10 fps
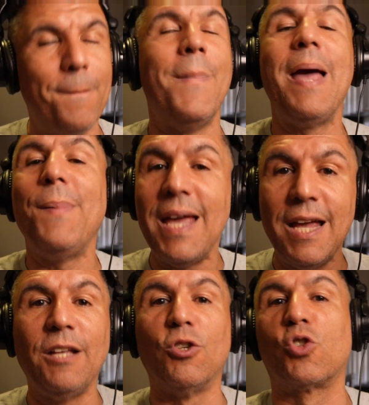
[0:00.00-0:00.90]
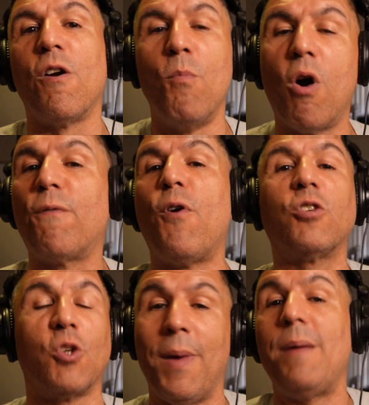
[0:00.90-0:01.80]
maybe he deserved more
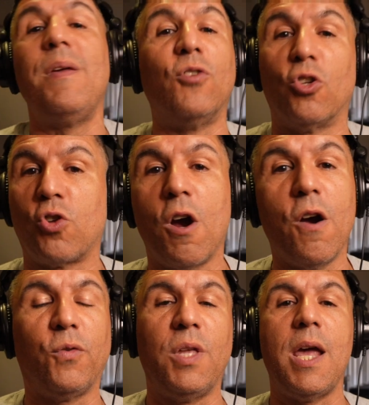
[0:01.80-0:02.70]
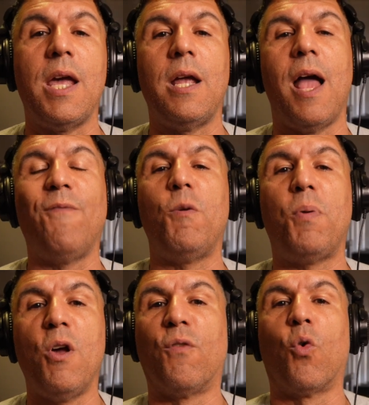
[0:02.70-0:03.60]
votes or maybe even deserved the M V
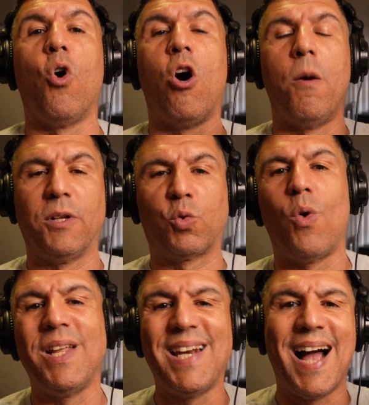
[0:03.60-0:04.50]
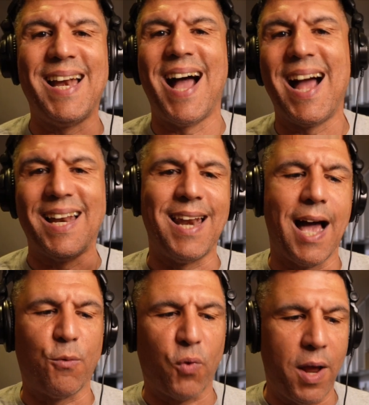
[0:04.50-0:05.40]
P overall, but twenty-nine, nine, and
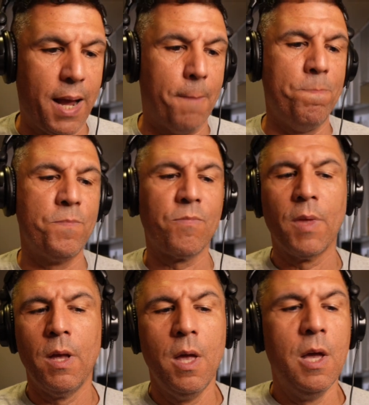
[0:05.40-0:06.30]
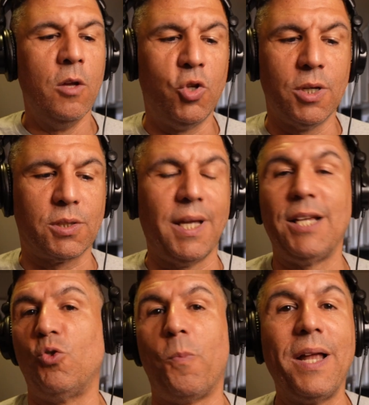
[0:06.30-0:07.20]
nine for him. Just a
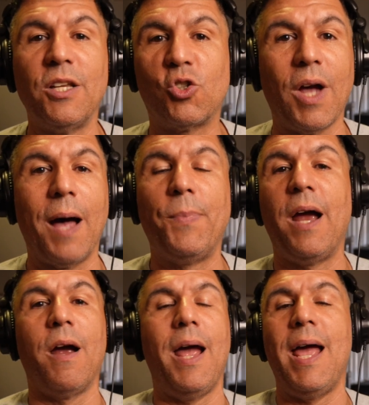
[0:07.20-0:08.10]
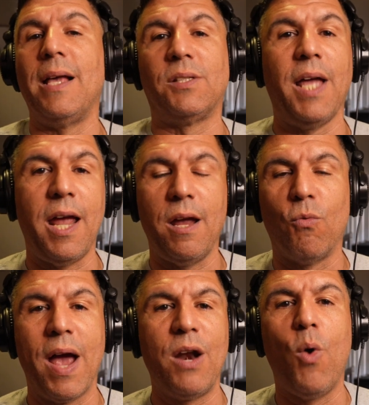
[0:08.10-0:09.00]
stupendous job there as they
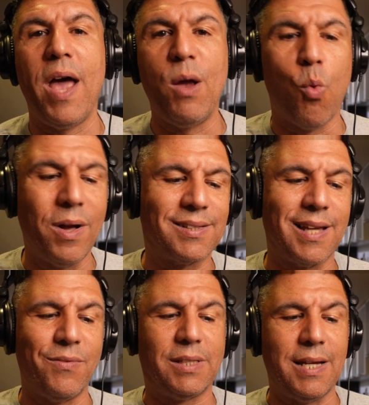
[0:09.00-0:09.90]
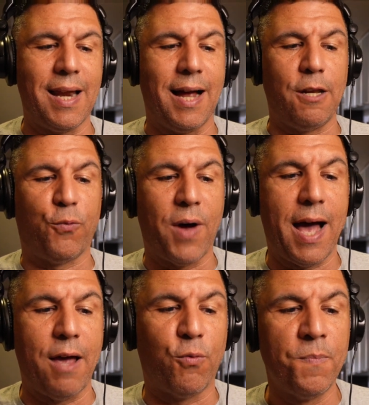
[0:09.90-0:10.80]
ran away one seventeen
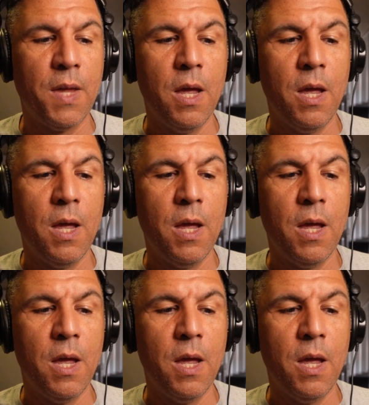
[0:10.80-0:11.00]
ninety-five.